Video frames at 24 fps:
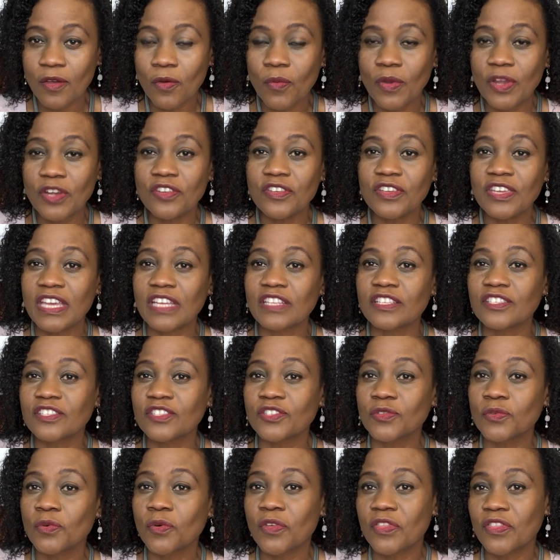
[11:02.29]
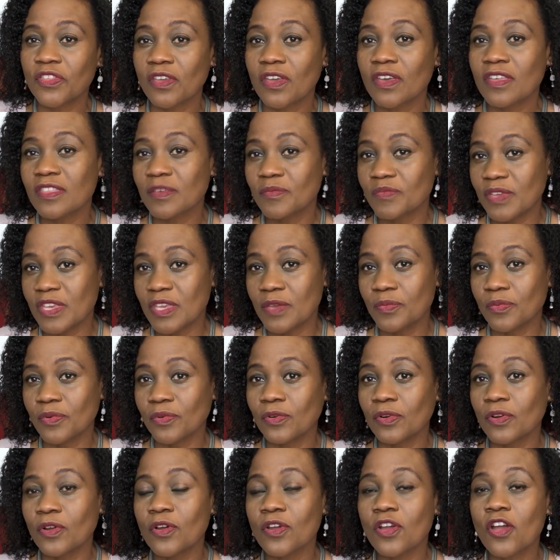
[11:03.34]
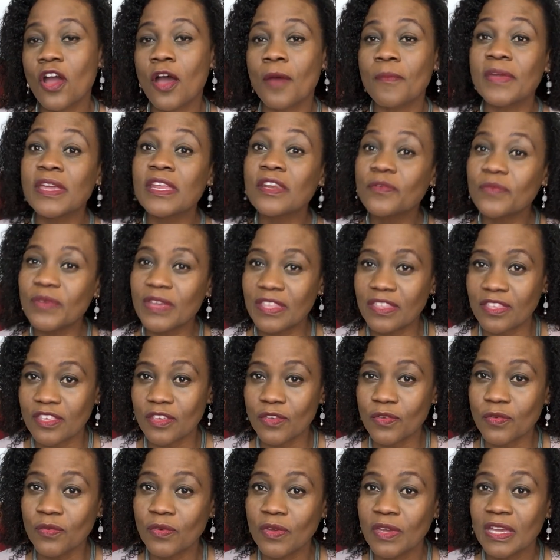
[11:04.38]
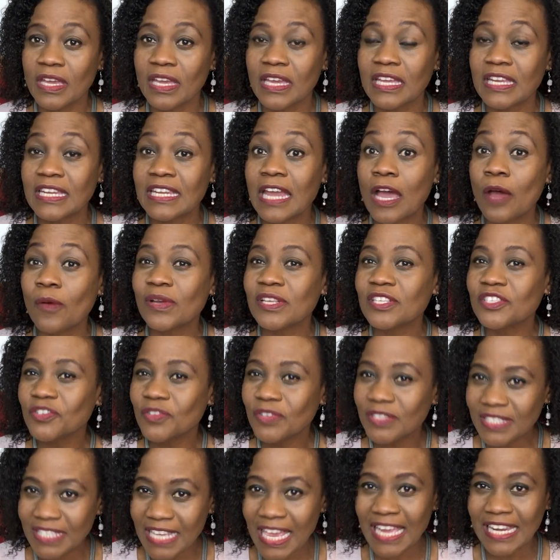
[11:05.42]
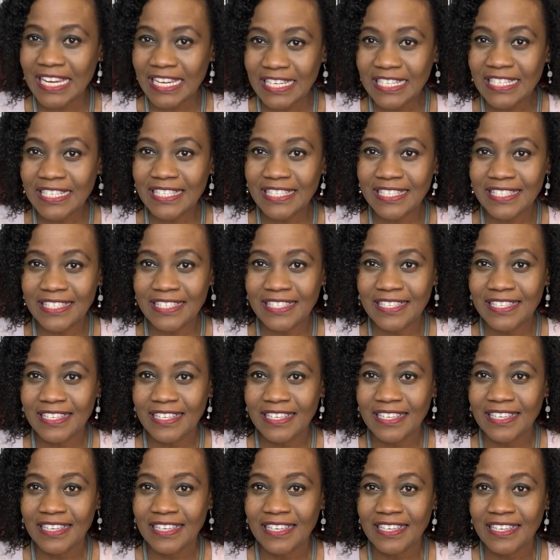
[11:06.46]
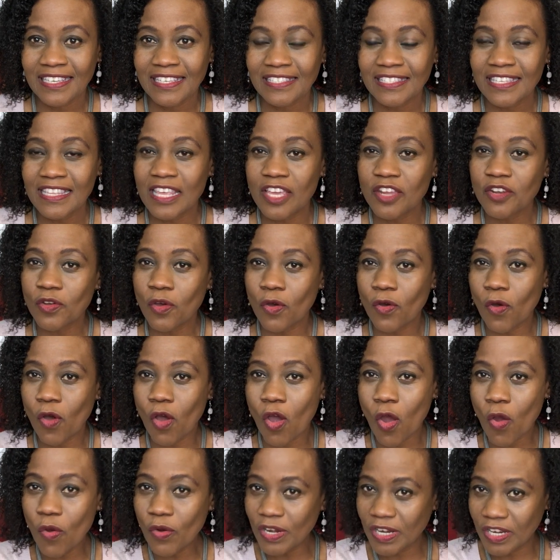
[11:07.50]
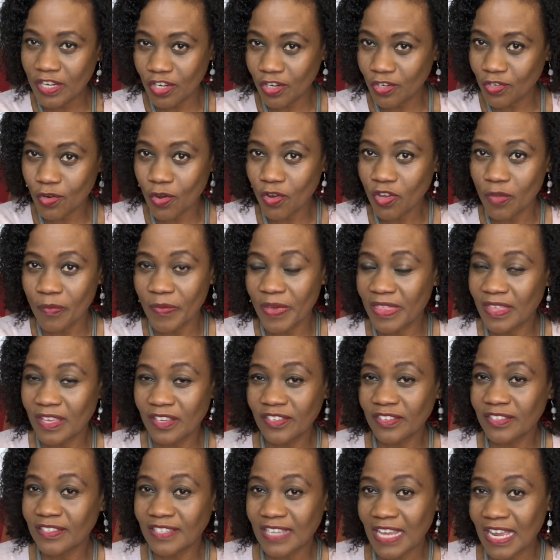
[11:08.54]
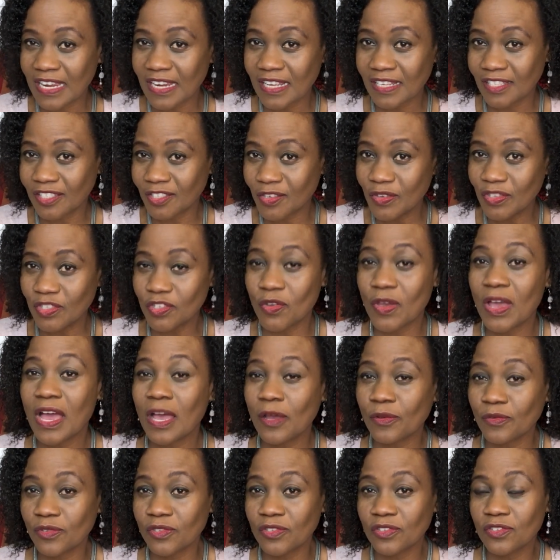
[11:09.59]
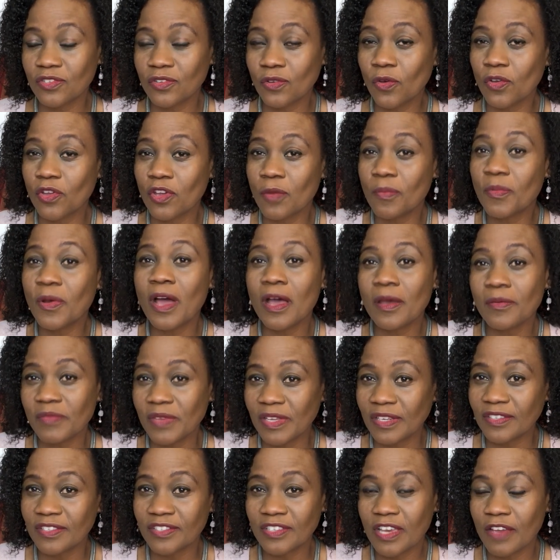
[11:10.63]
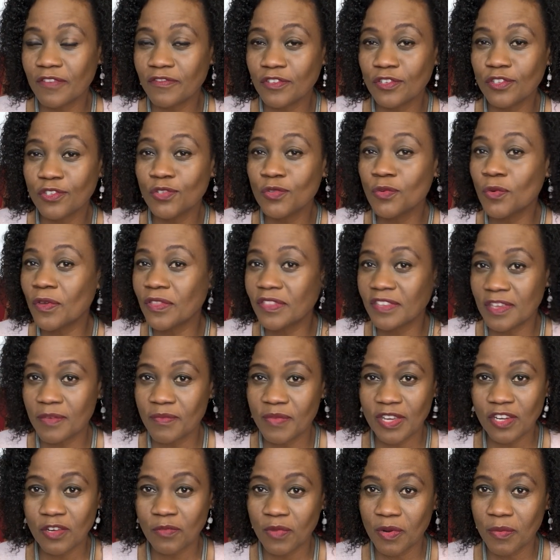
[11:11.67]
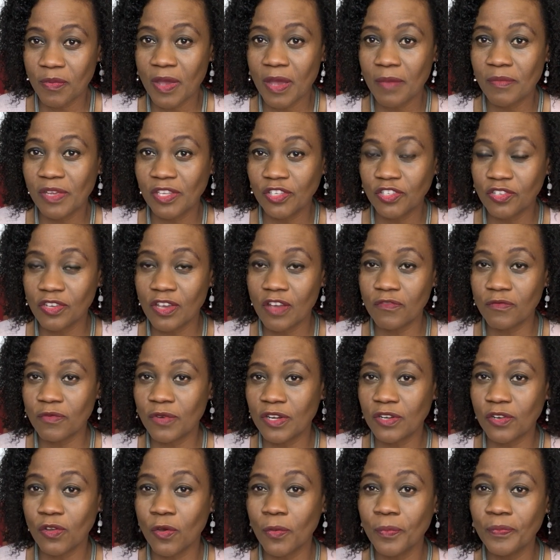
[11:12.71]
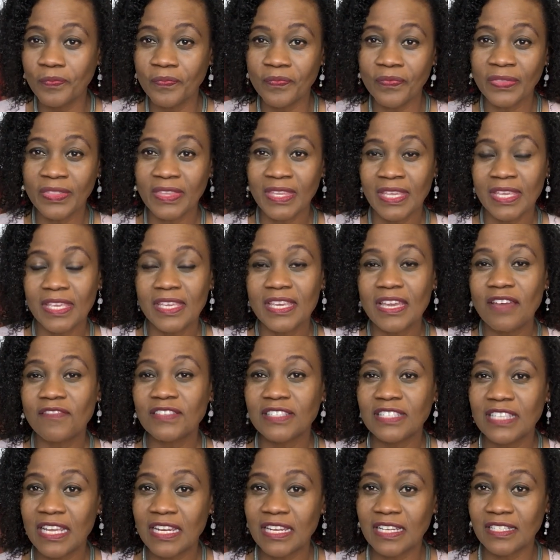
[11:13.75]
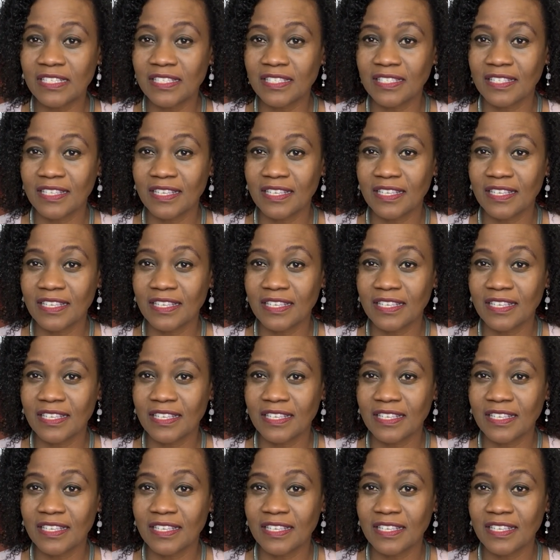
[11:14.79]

when you get 2 or 3 other people who come in with you now as your tenants. So they're not owning your document, they're just tenants. So it's your house or your apartment. You have your 2 or 3 bedroom apartment. You have 1 room, you have a tenant.